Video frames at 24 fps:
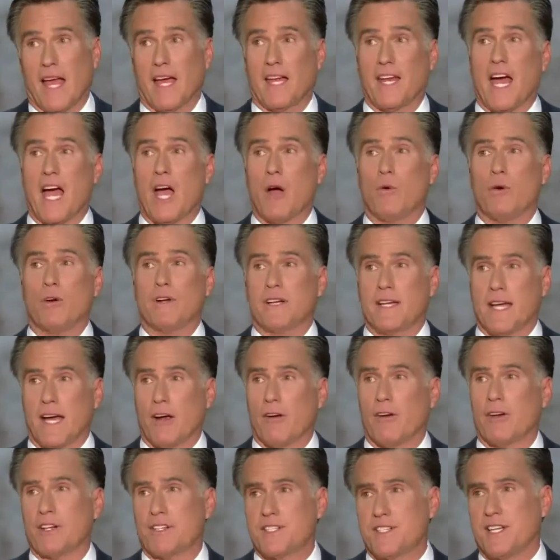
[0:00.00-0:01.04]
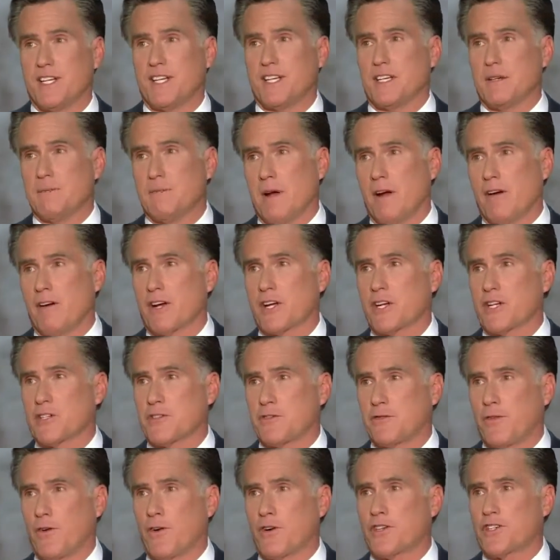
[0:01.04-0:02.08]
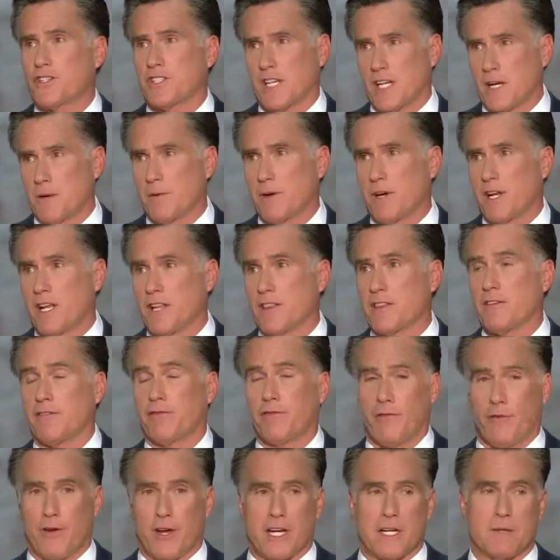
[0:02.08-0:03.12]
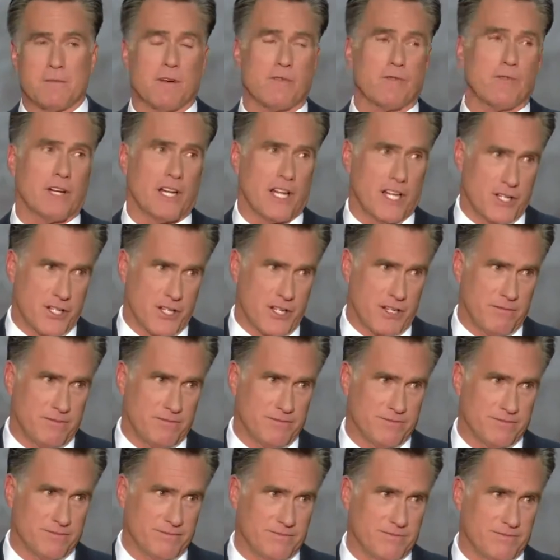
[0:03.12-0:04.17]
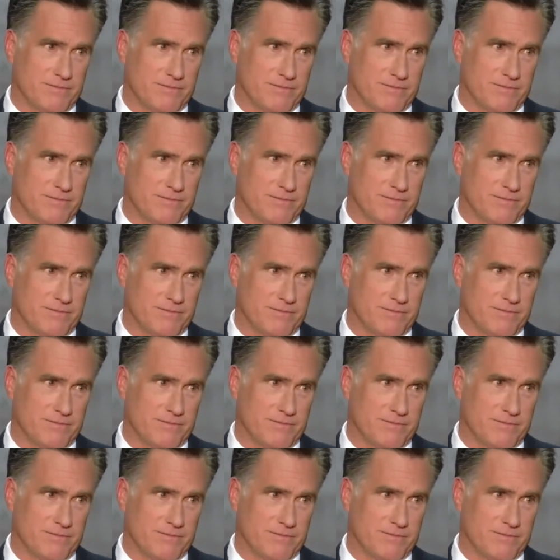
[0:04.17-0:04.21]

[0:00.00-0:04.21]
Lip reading: And I will guarantee America's first liberty, the freedom of religion.